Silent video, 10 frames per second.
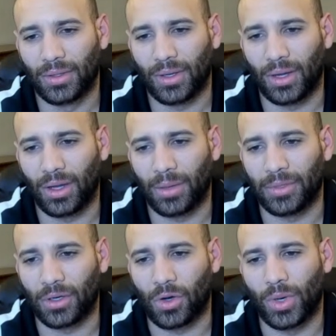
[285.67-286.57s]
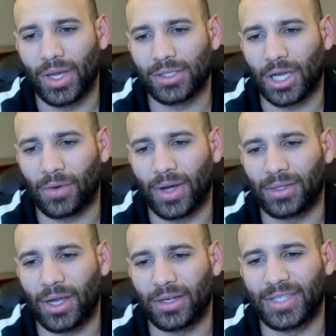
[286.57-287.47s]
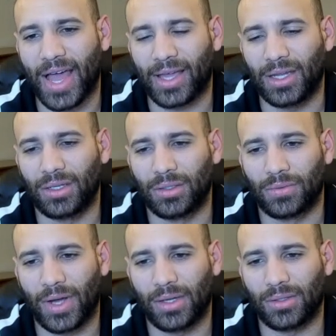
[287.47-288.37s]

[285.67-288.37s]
You know, queen's like right there attacking it, right?